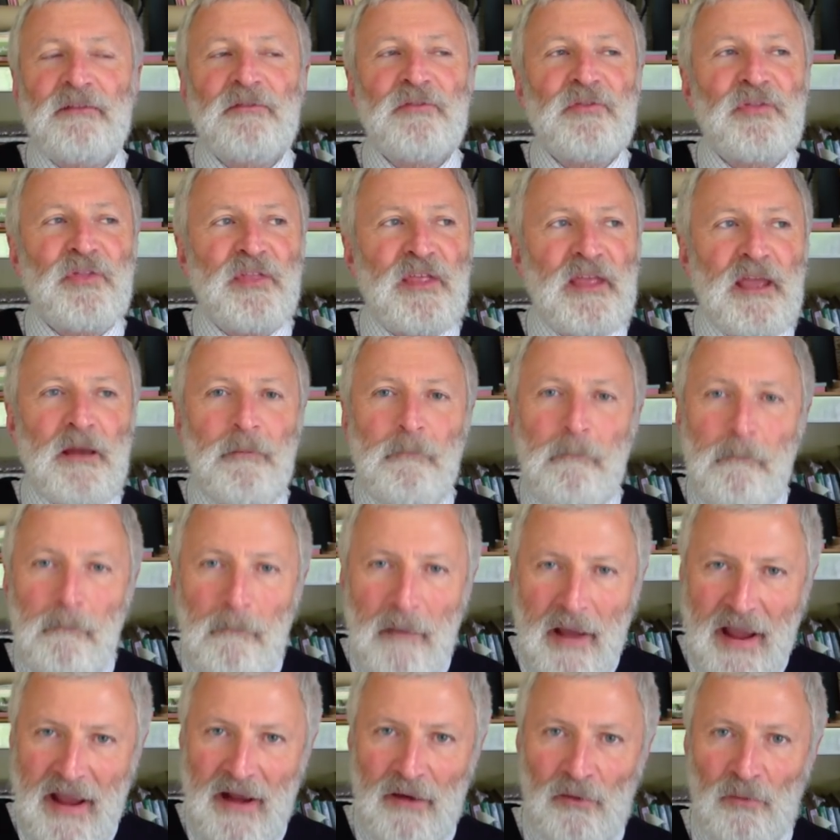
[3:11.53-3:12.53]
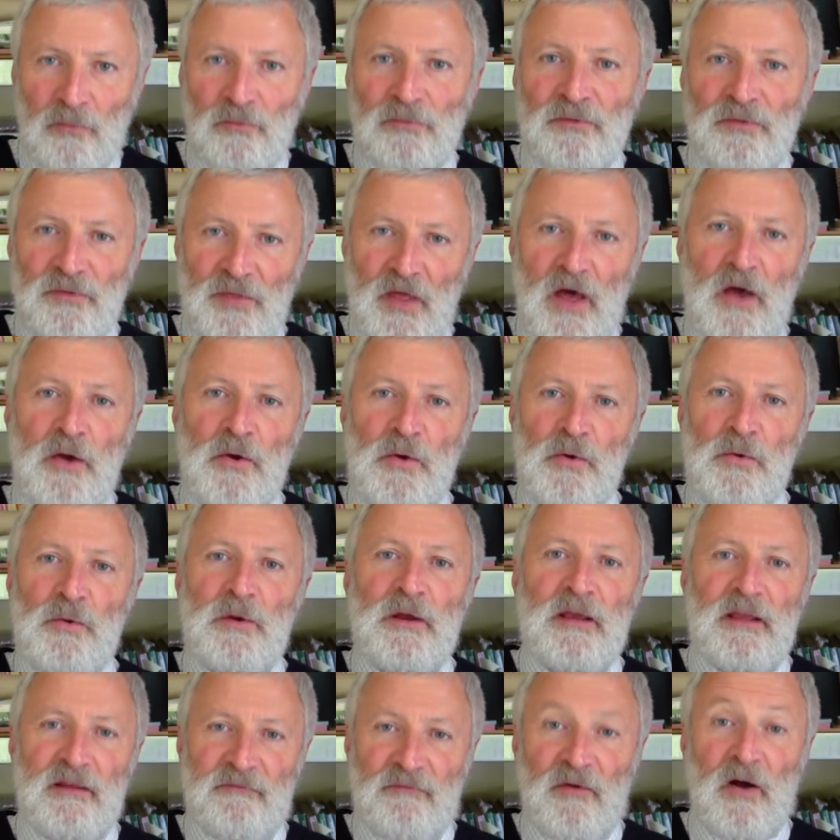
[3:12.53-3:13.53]
The amount,
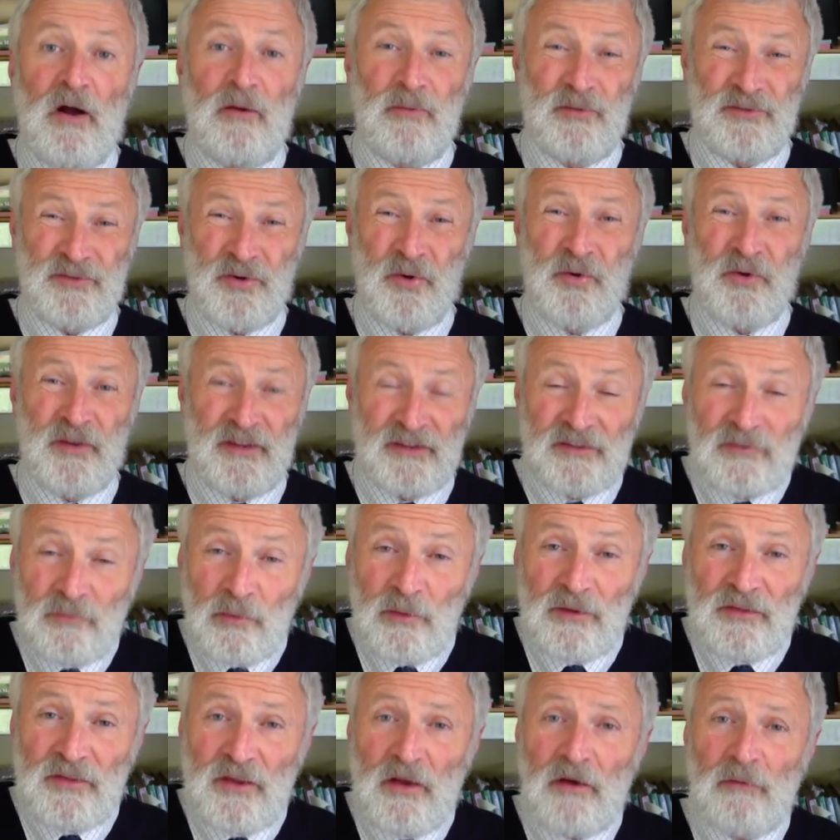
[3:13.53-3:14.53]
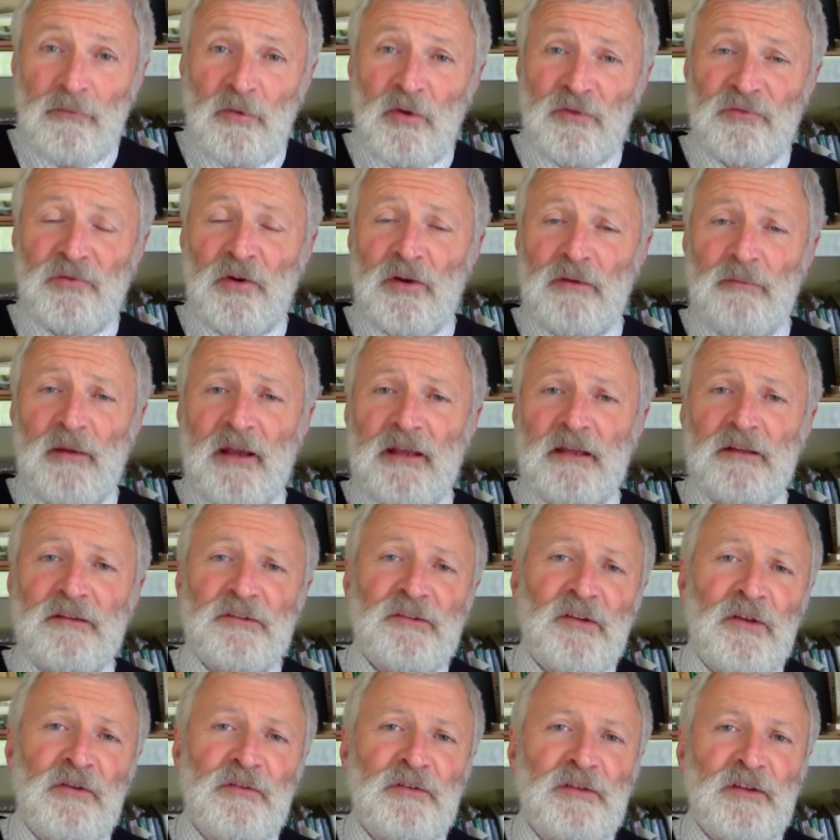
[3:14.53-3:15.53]
though, if I was honest with you, I'm not trying to make
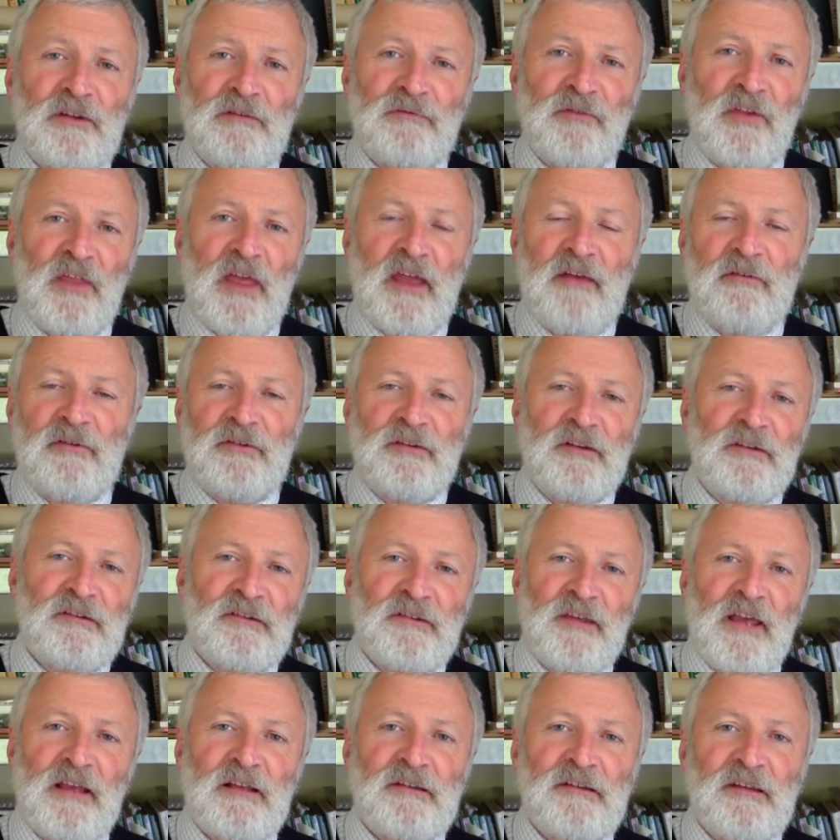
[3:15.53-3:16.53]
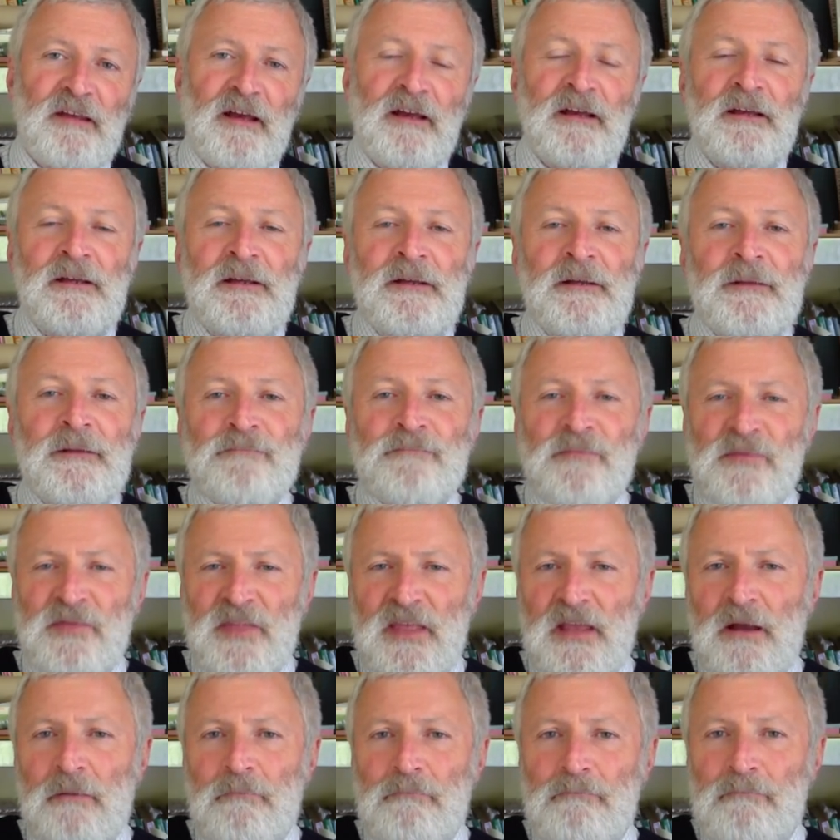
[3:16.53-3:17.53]
excuses for the heritage sector,
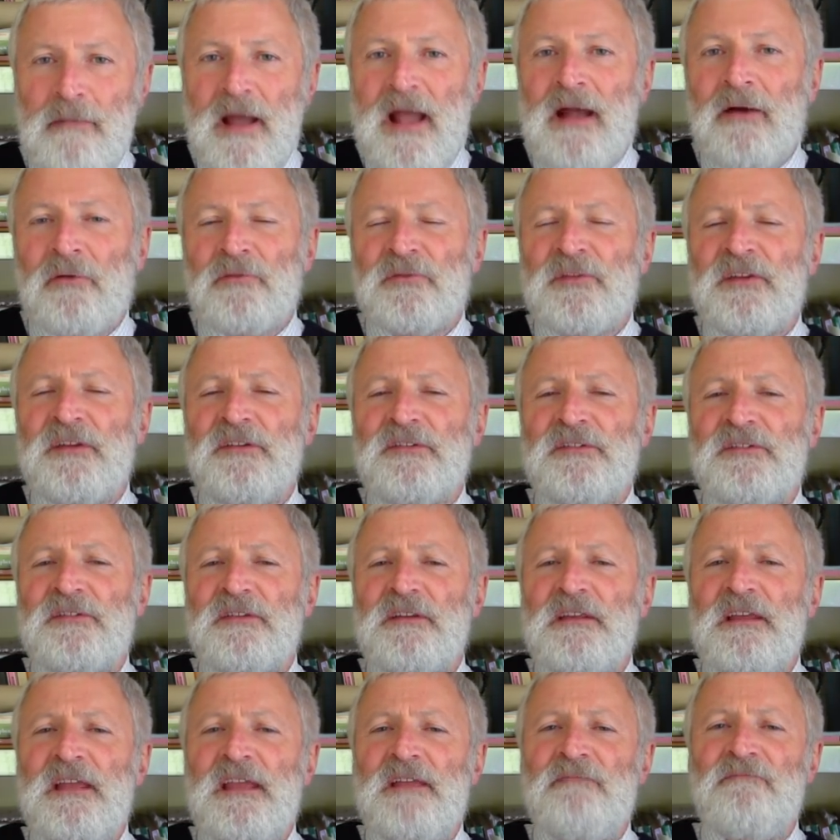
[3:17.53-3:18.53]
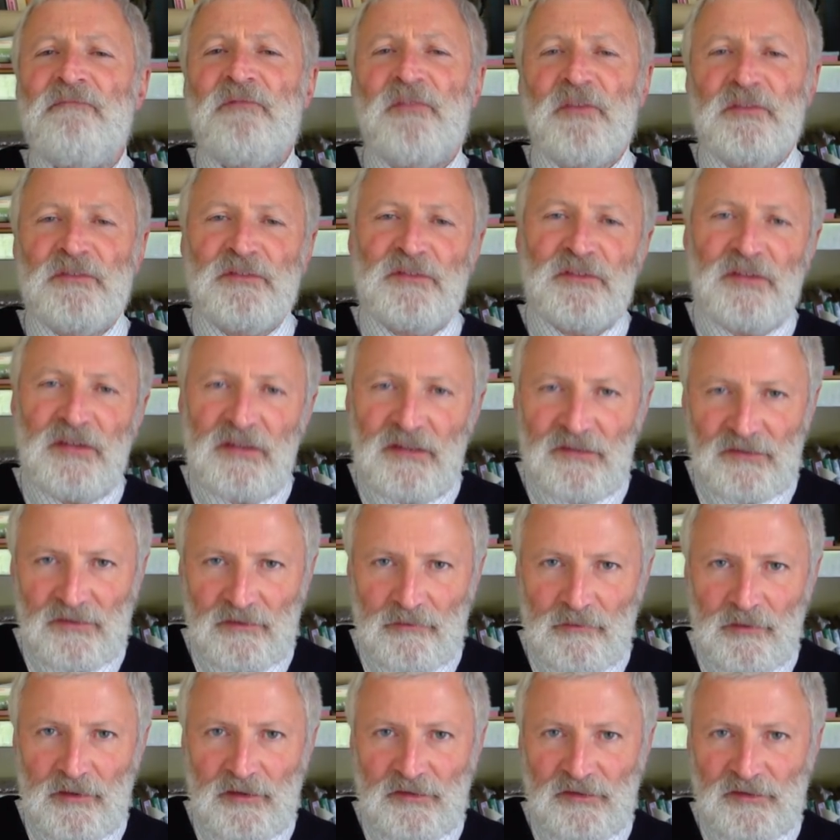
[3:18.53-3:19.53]
the amount is
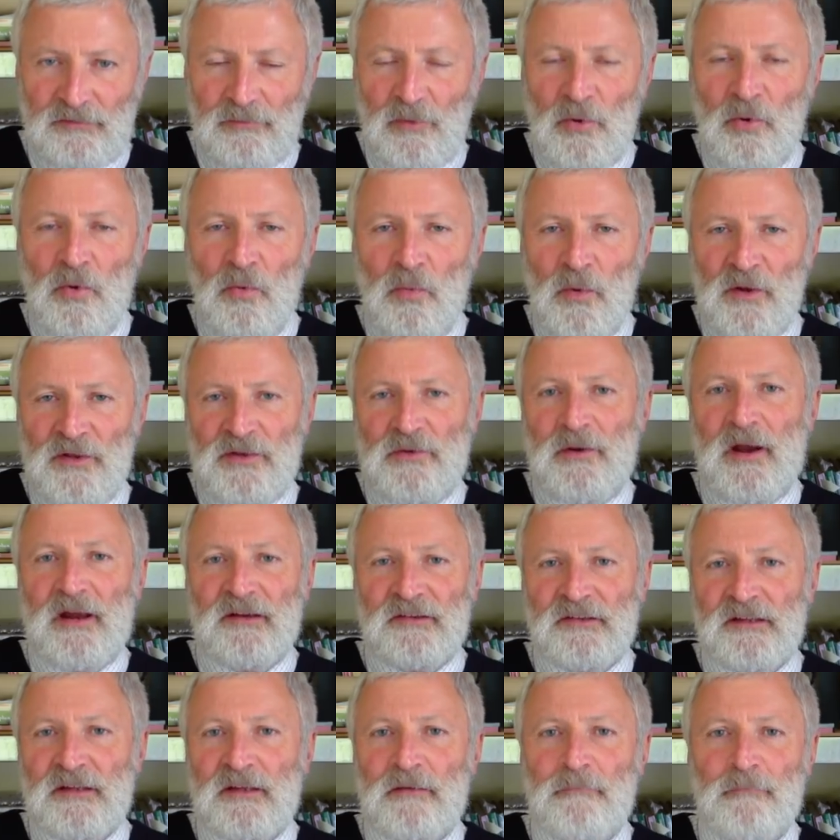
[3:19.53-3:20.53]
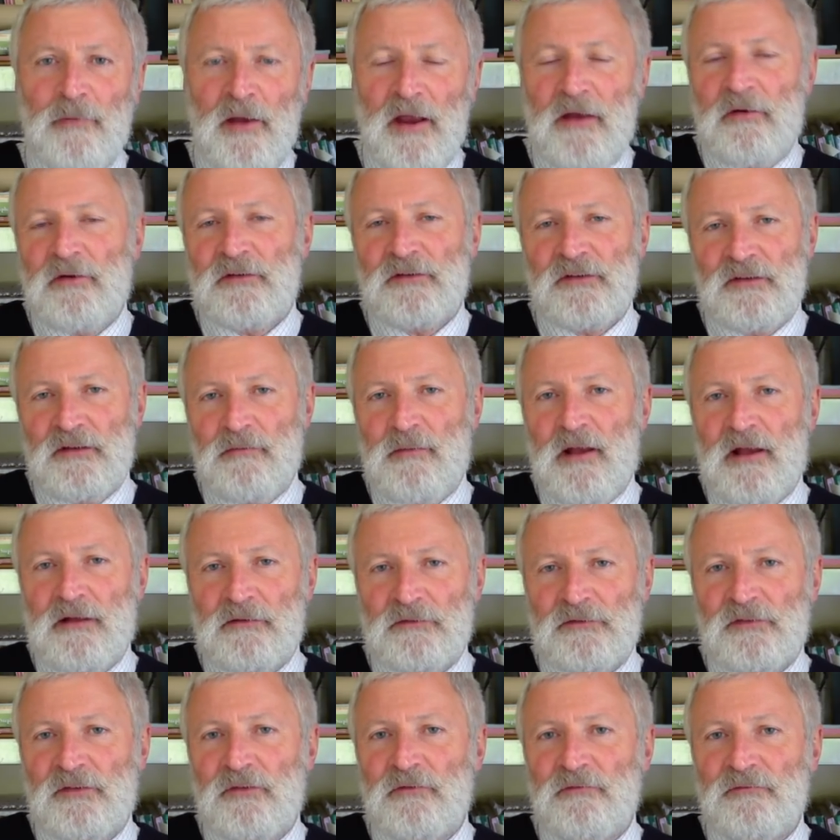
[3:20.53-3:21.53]
infinitesimally small when you actually compare it to the
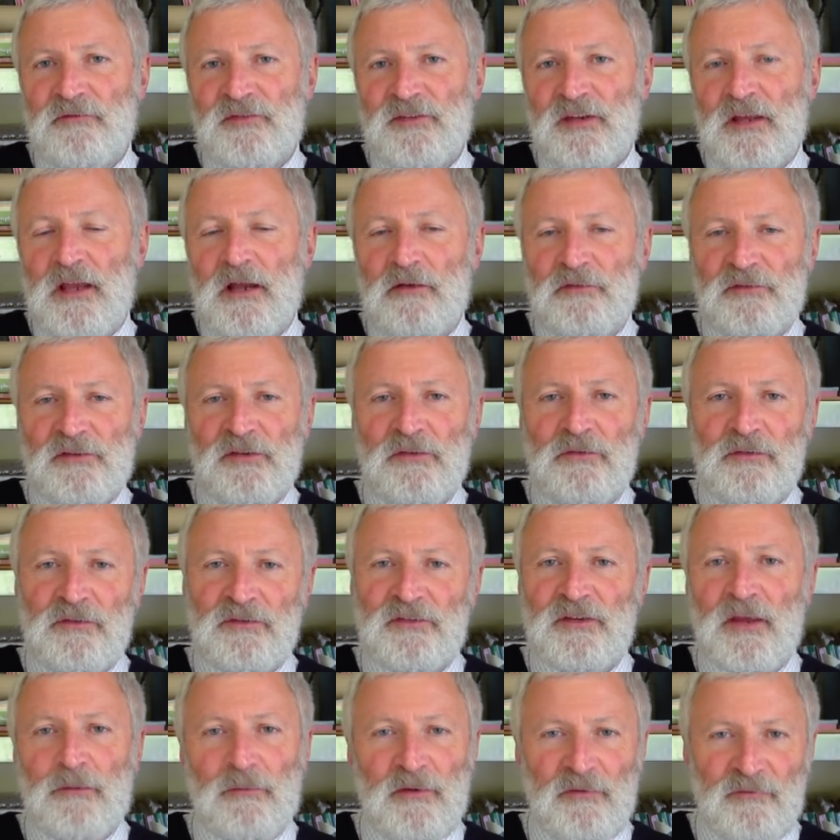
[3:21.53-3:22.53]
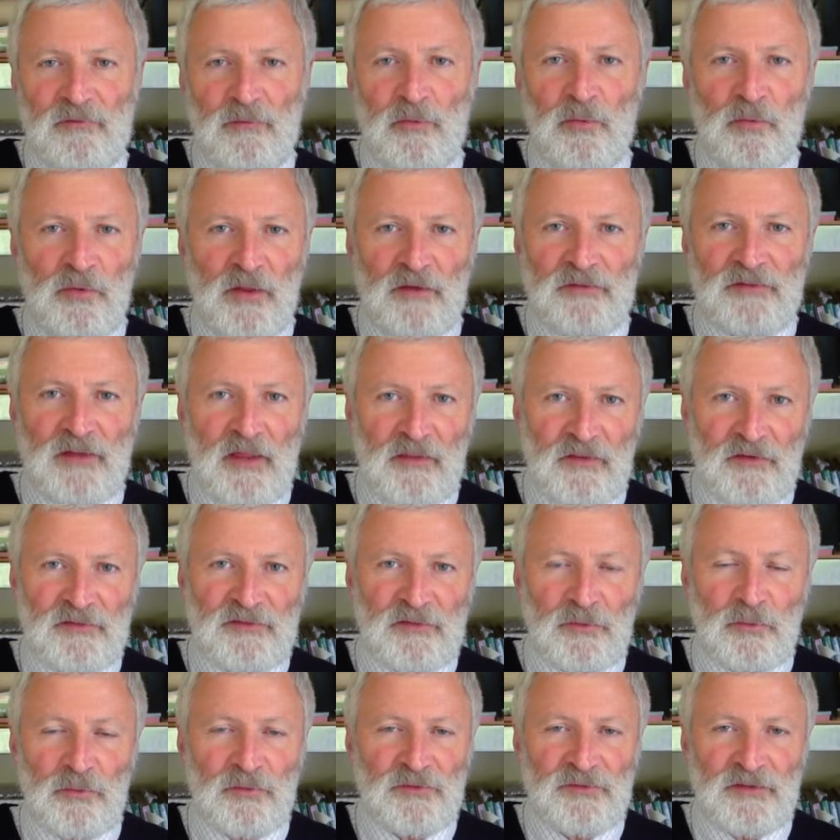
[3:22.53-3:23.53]
amount of CO2 that's coming from all those other
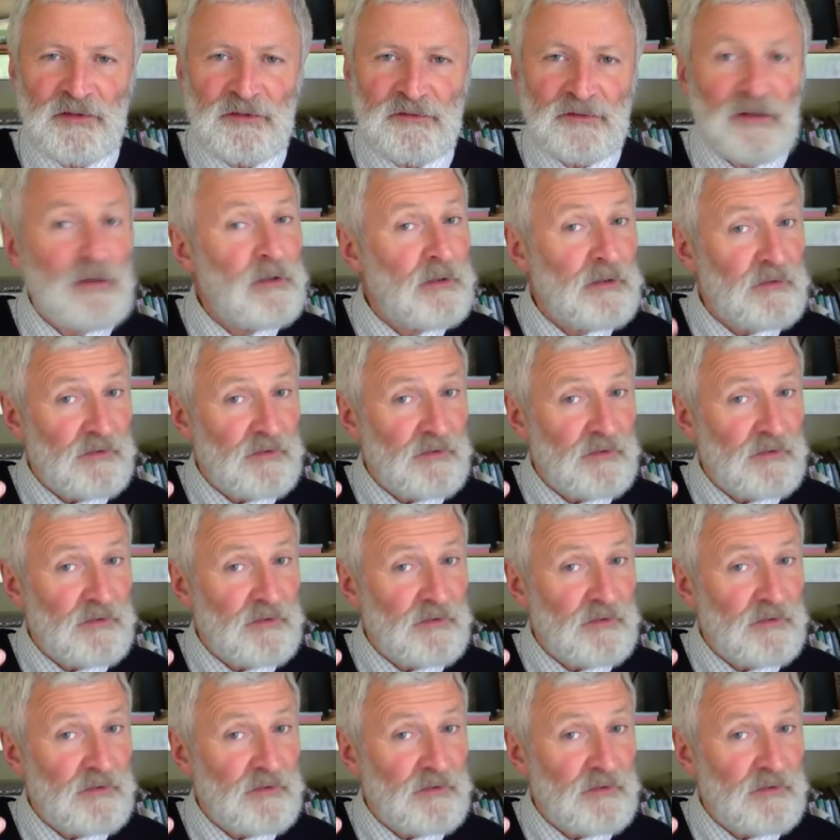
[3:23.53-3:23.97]
sources.